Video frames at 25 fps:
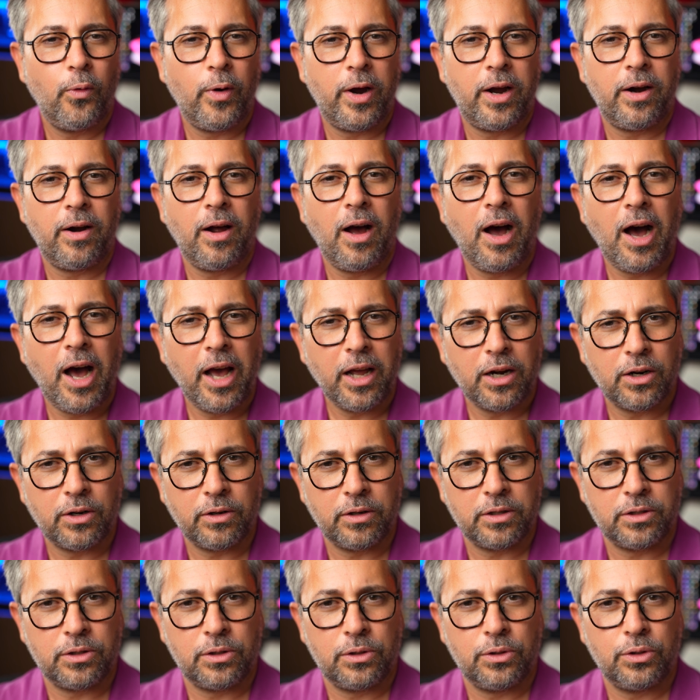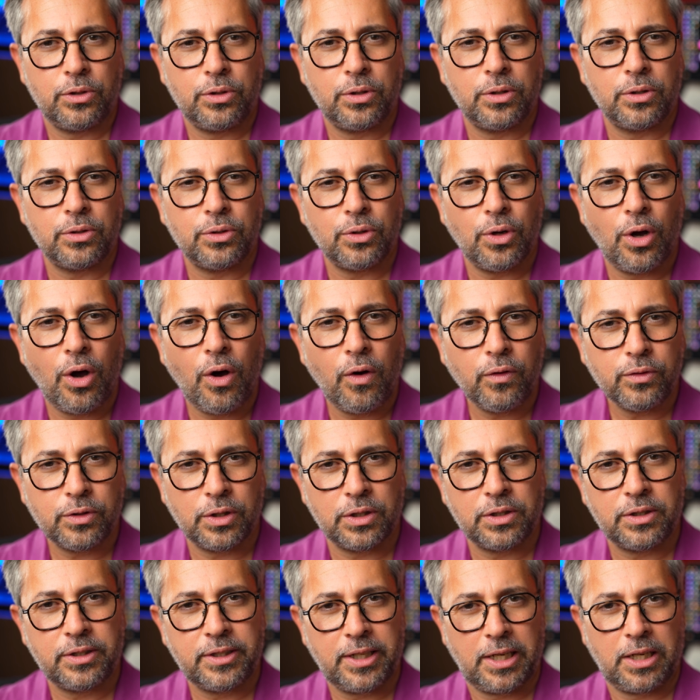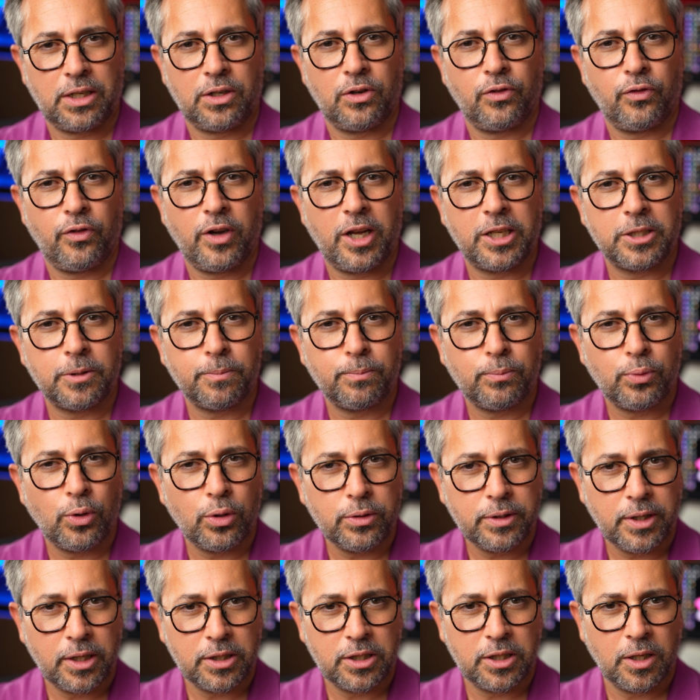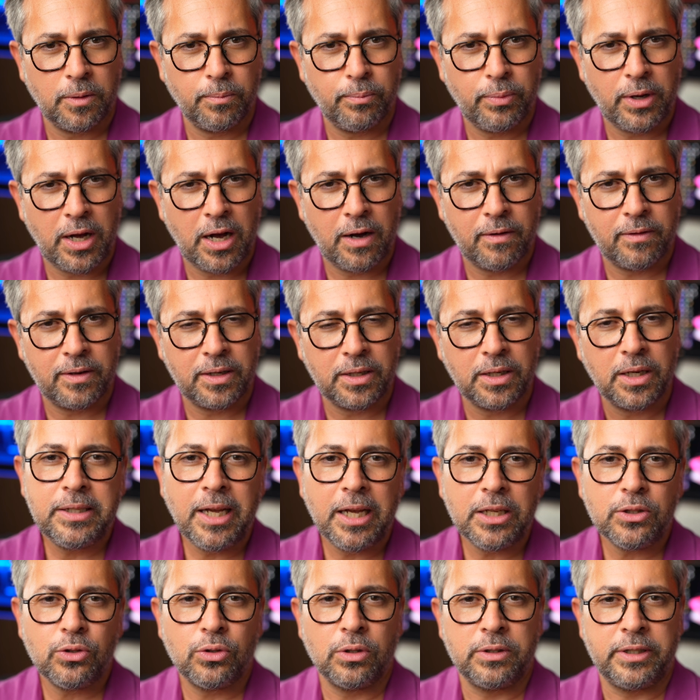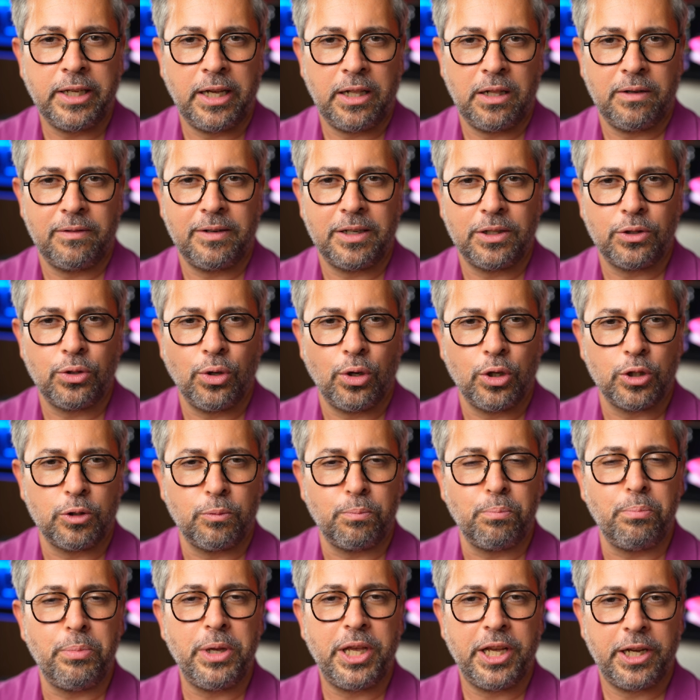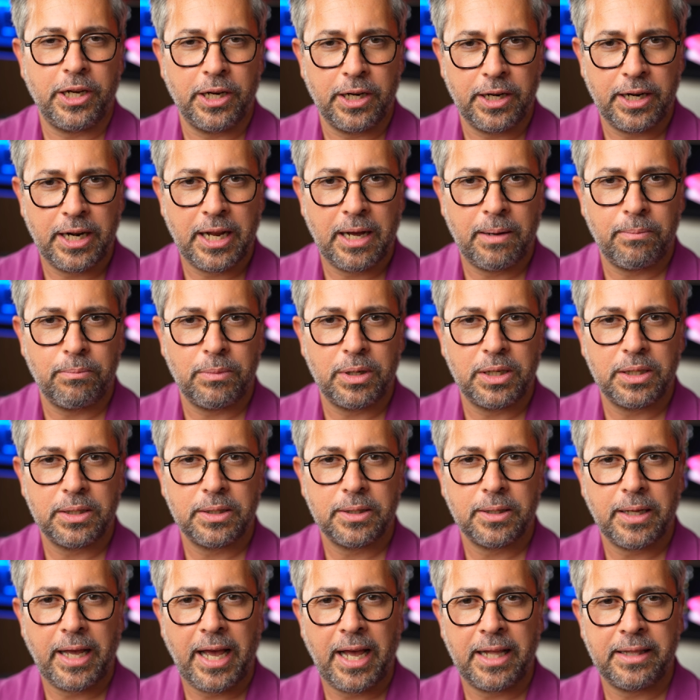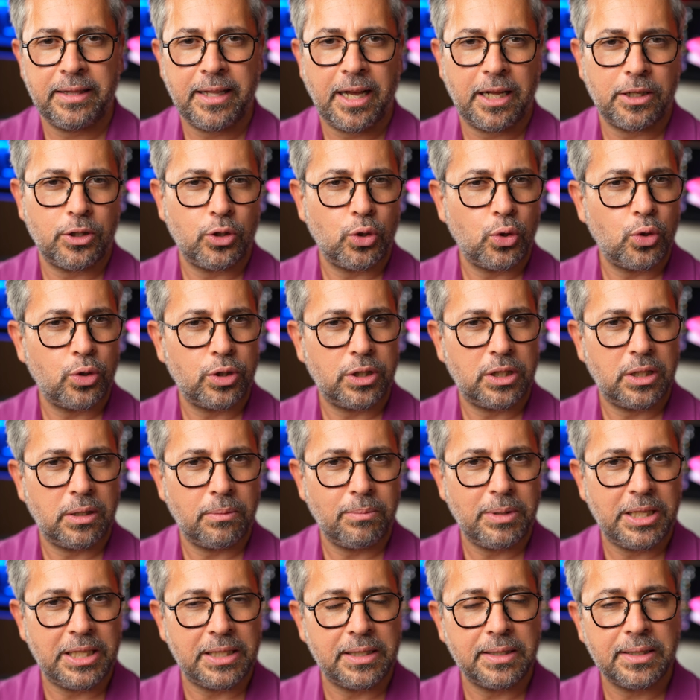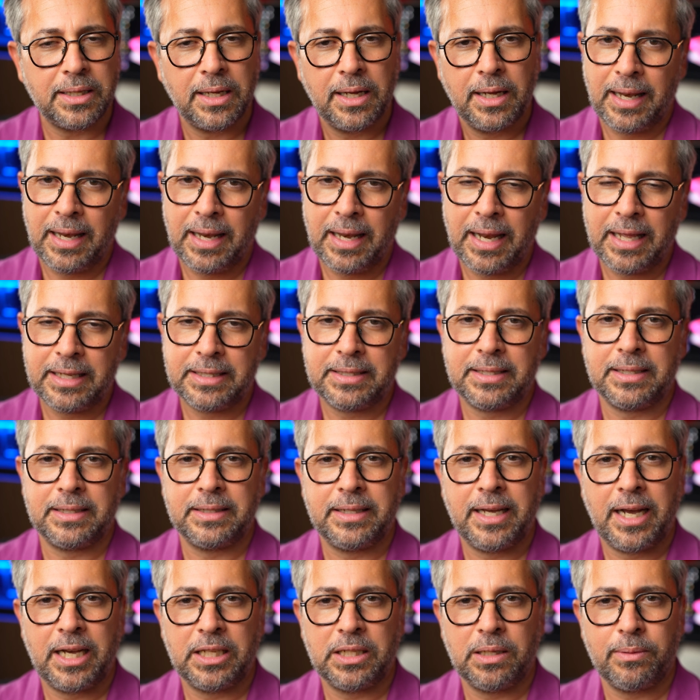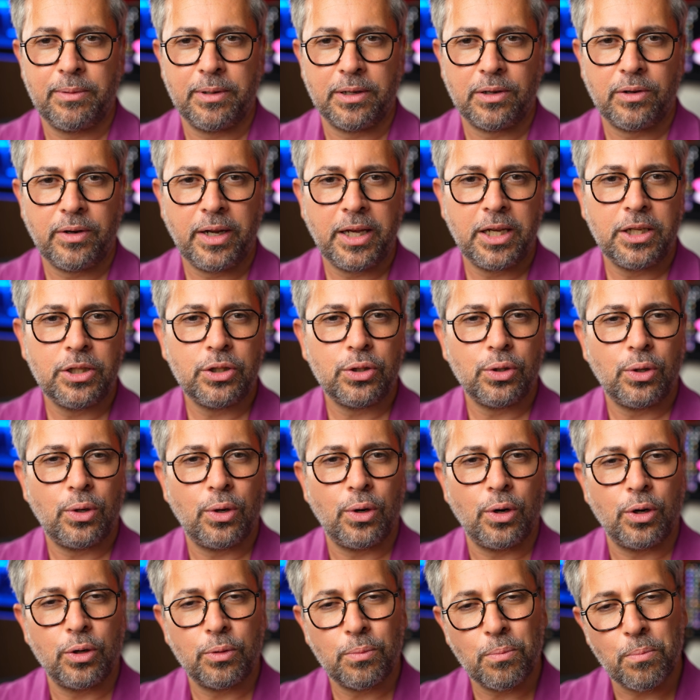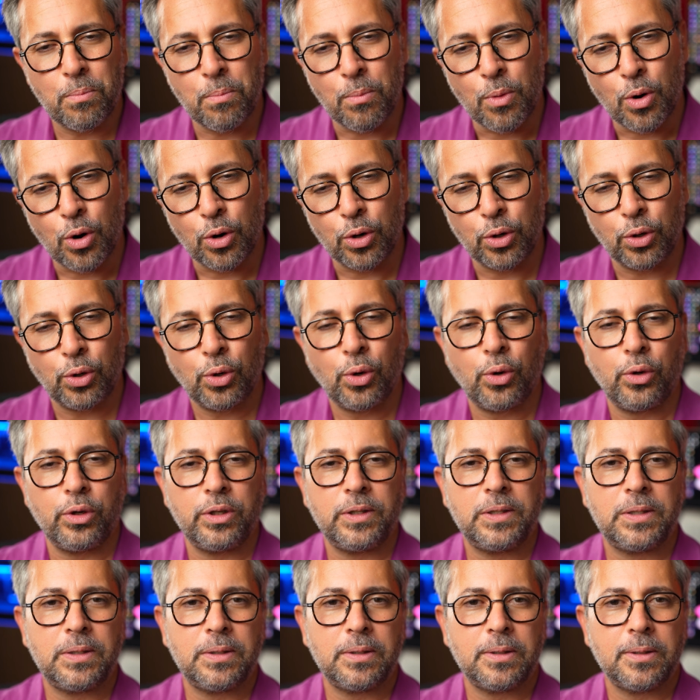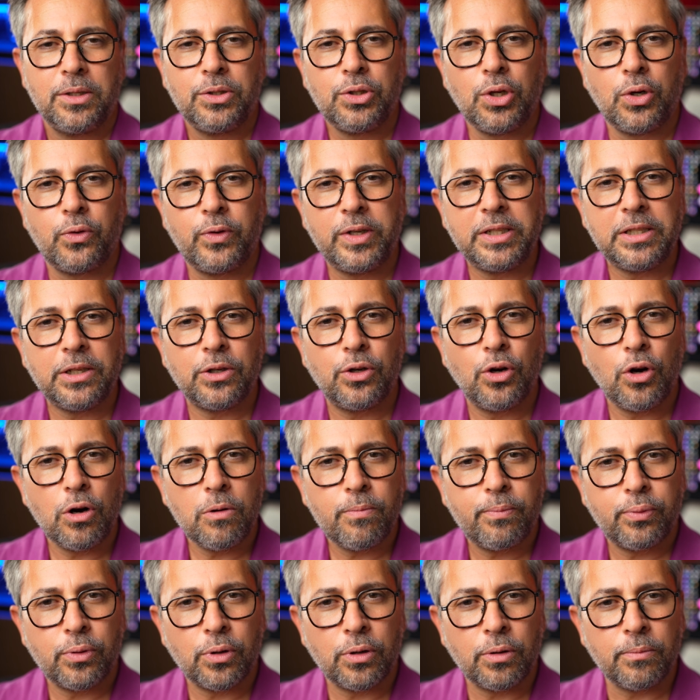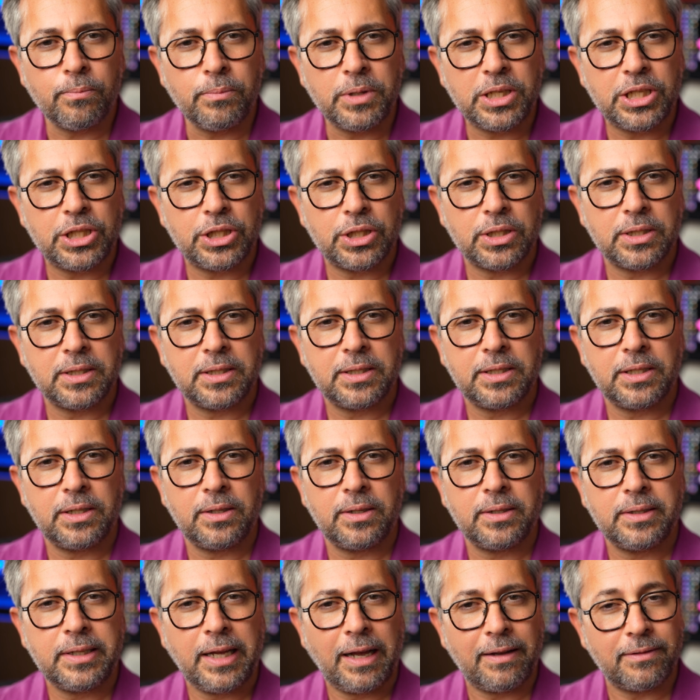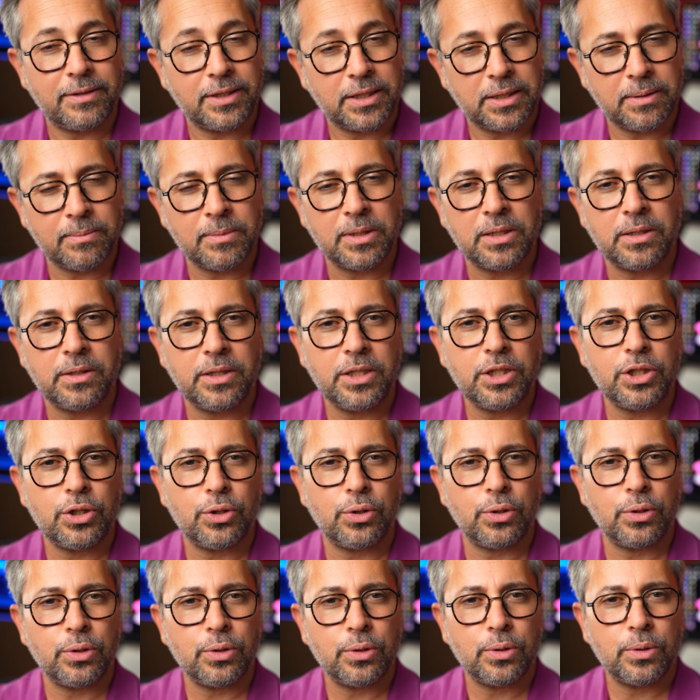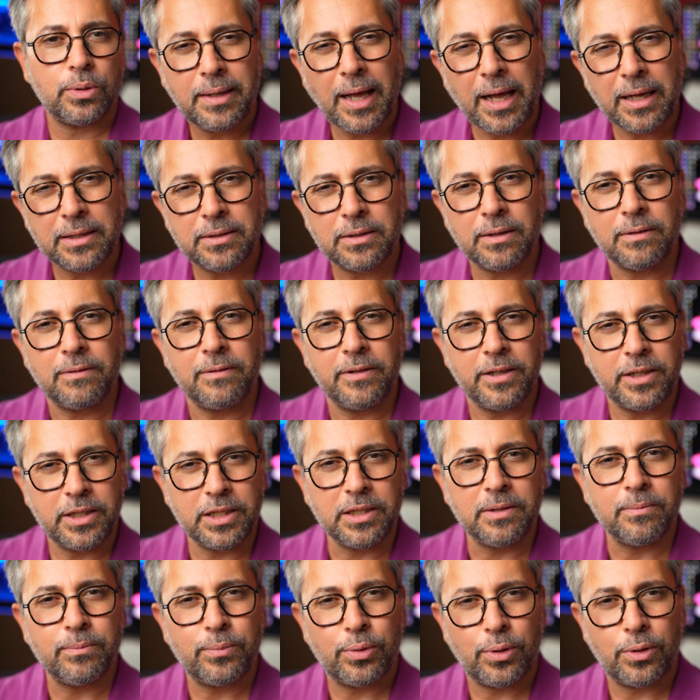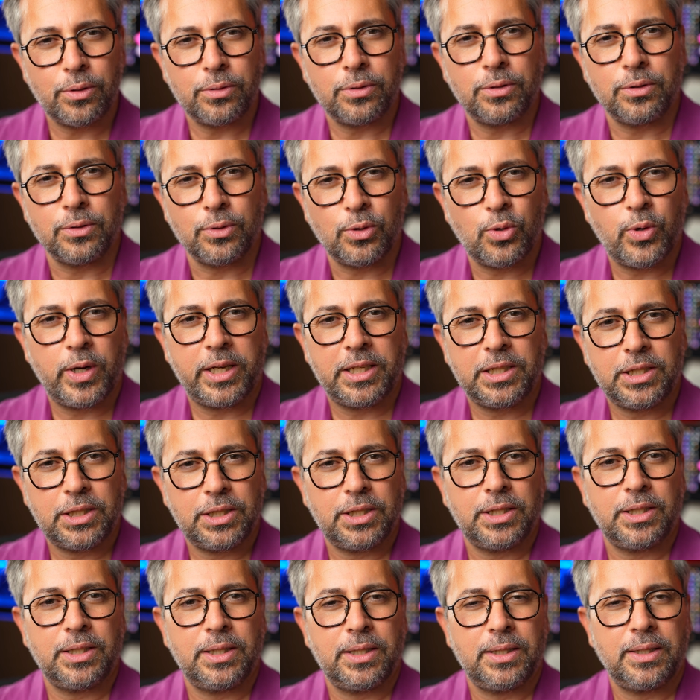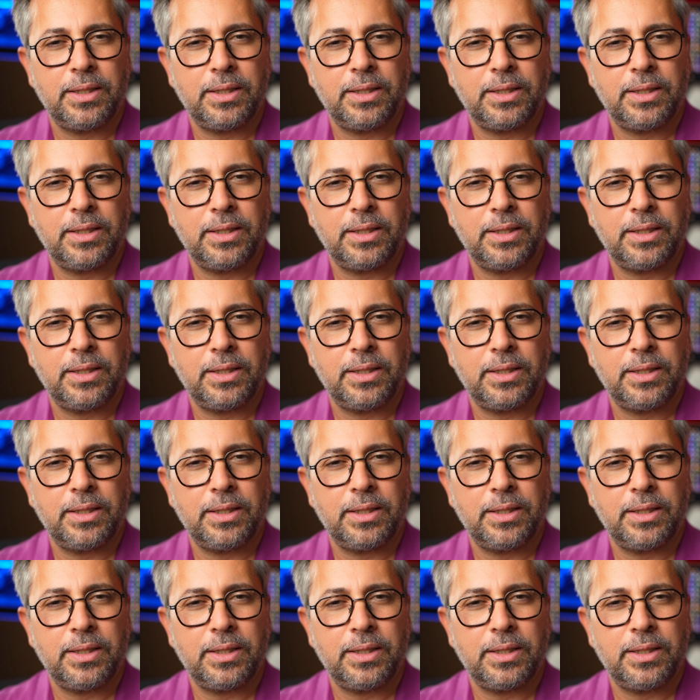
where higher resolutions often sacrifice processing power just to deliver those bigger numbers, and that usually means lesser dynamic range or more noise. So will the GoPro Mission series have similar issues? That's a very important question.